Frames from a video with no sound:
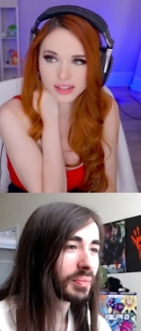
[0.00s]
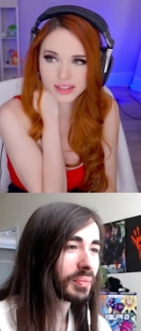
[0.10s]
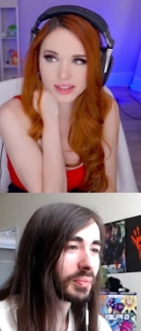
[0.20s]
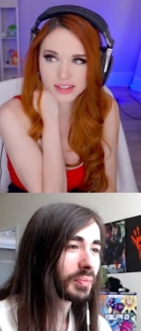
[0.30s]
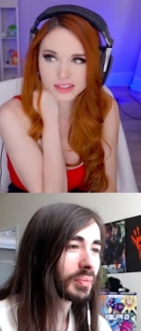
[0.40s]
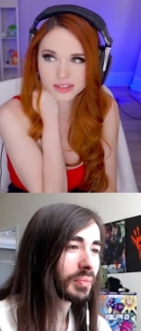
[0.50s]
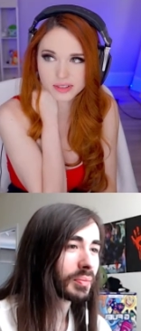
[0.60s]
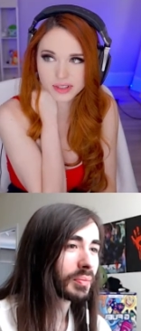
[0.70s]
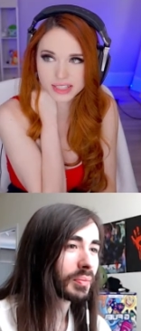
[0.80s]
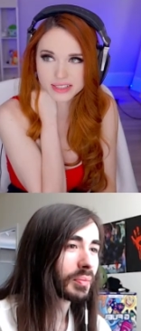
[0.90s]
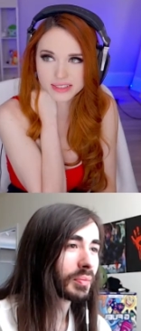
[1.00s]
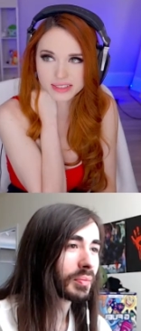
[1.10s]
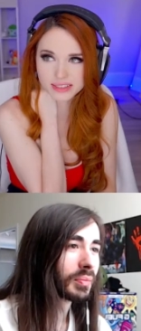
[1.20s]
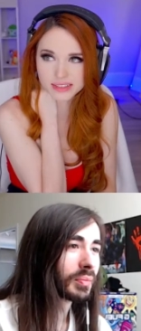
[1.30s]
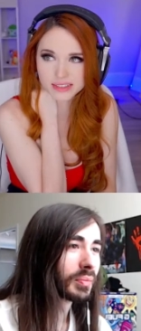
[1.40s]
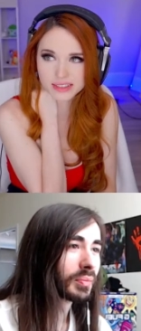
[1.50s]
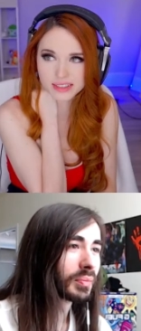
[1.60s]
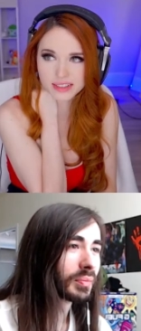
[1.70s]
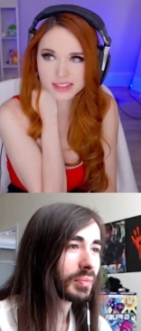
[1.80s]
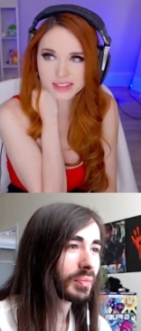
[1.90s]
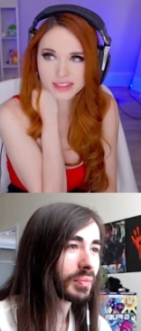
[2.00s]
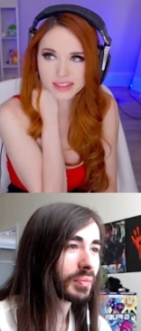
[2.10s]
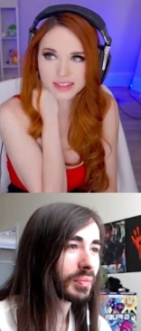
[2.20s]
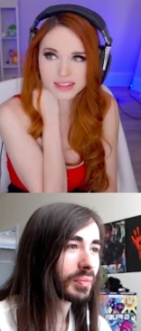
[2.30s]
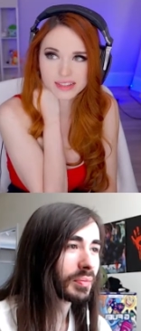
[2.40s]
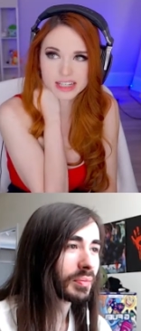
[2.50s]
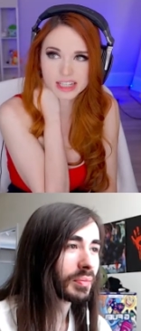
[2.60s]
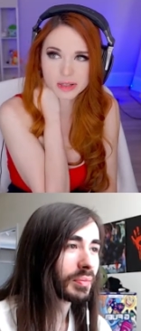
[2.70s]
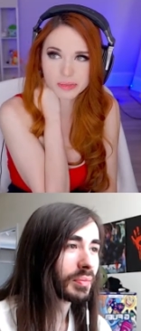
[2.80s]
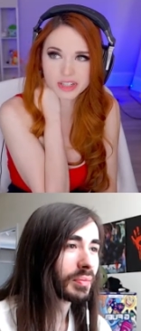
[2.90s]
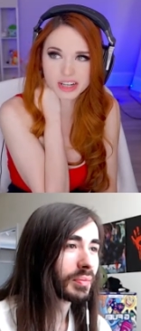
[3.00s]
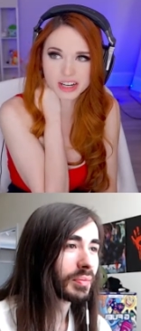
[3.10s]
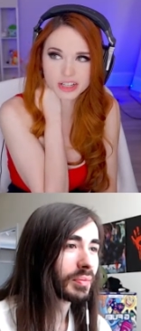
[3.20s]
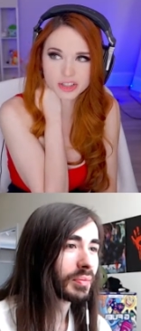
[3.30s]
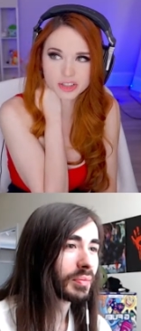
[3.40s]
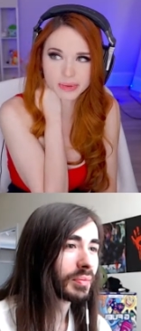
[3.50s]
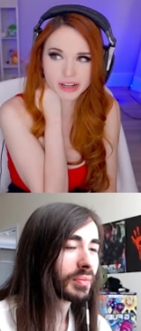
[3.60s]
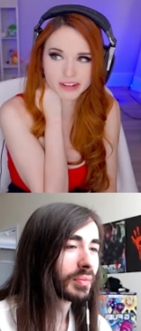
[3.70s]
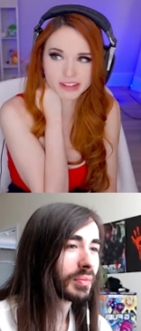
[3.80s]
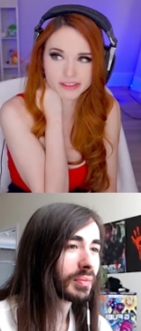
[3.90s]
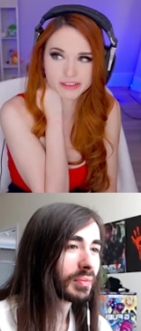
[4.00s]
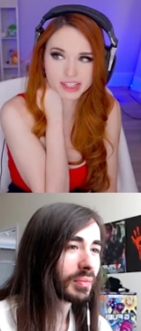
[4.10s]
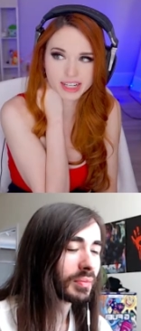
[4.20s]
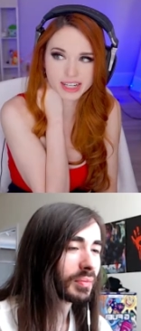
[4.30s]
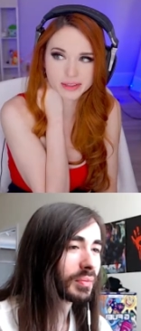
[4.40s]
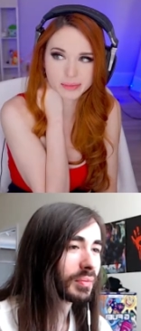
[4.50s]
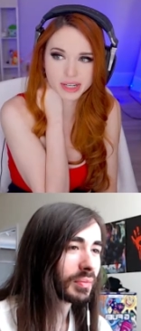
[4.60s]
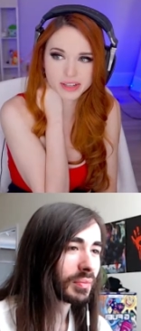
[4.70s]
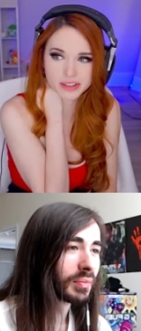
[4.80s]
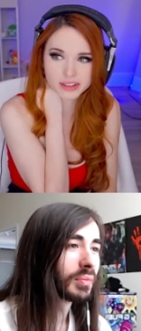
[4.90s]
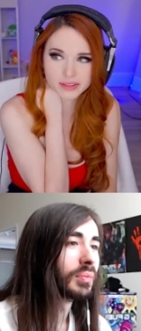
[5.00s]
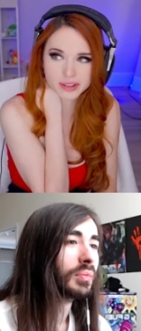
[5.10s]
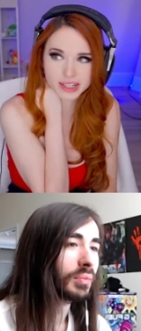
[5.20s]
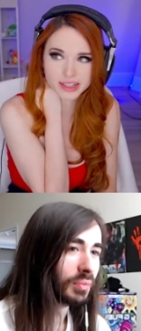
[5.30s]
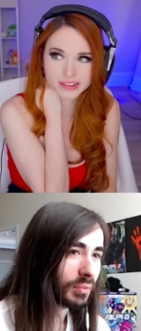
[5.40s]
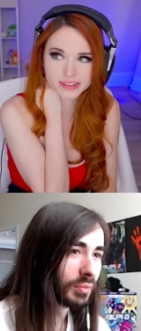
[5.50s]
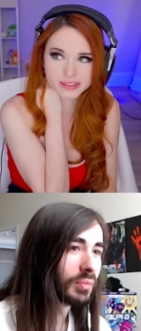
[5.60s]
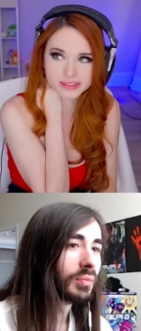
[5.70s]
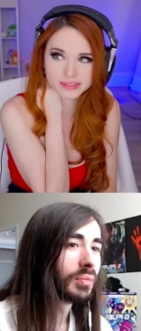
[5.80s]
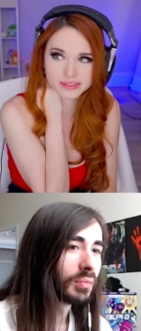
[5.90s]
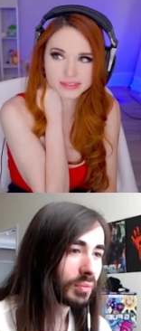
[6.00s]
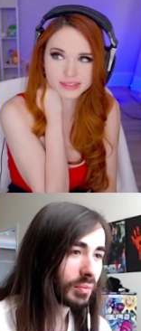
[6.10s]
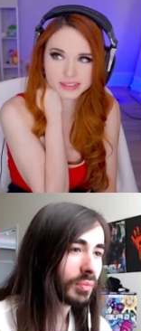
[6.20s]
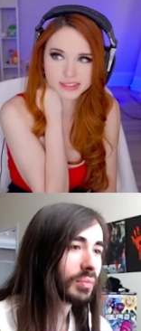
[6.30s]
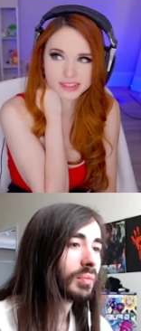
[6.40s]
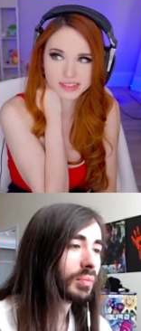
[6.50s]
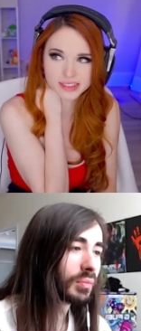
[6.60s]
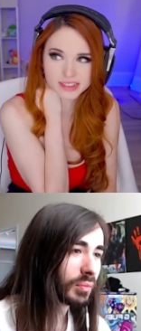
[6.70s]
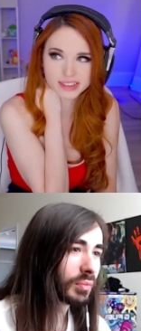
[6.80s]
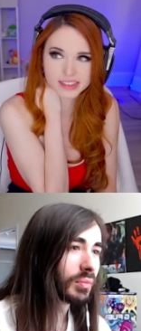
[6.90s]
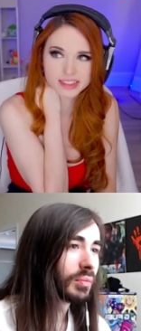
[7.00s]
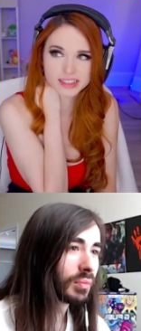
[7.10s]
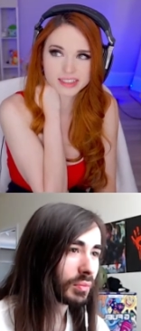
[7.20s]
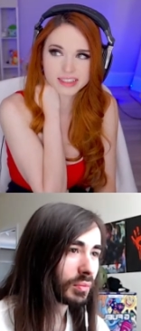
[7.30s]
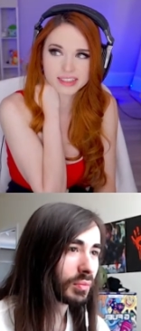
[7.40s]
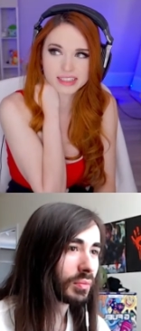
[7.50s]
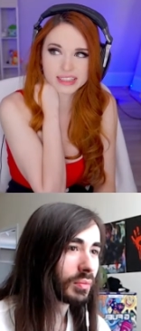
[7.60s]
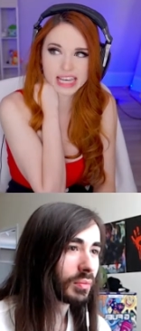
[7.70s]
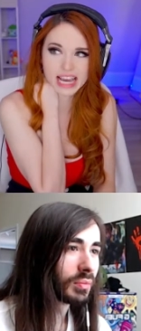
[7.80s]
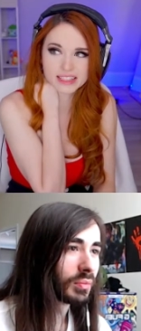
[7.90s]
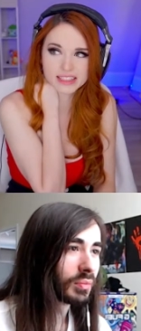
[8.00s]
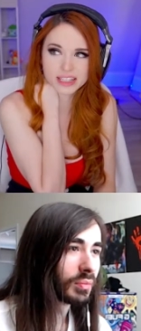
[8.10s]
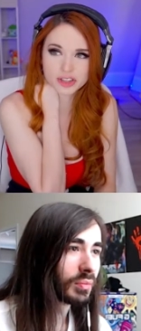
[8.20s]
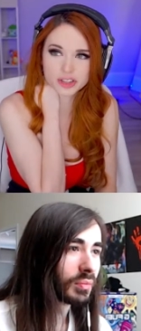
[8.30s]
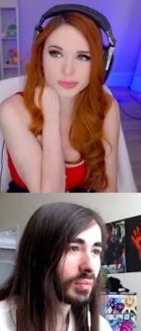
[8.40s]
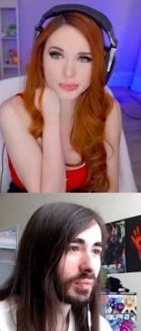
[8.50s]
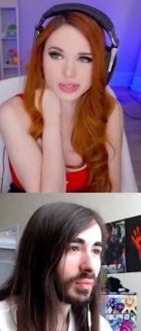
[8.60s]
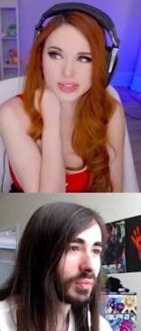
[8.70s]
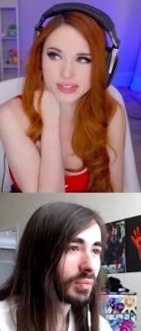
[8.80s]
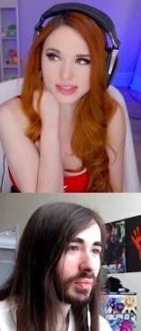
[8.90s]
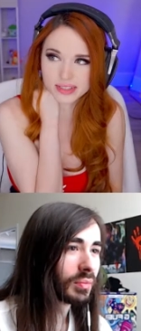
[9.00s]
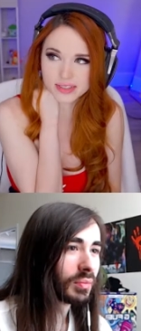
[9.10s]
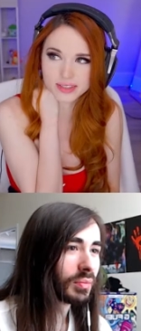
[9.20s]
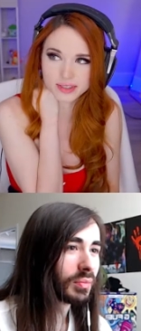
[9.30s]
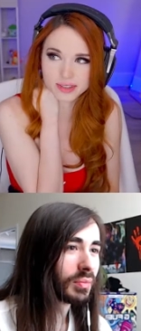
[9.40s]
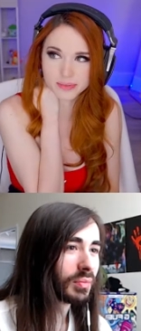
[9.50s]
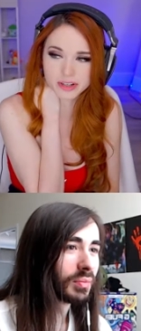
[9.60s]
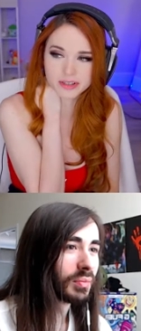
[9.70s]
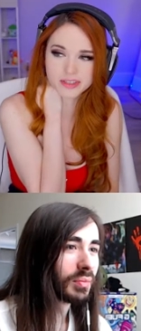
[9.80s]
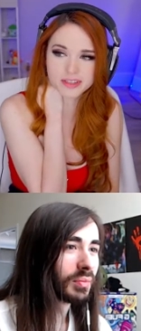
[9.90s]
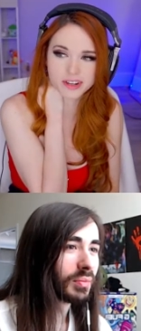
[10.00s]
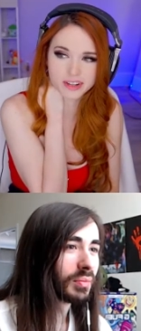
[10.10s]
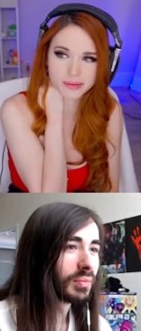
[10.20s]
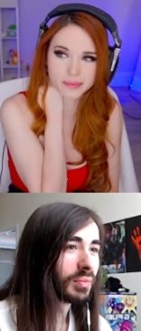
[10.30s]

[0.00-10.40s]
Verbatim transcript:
Speaker 1: That's crazy. Nicki Minaj American flag banner. Mm-hmm. Wow. Mm-hmm. Gas station business, smart startup.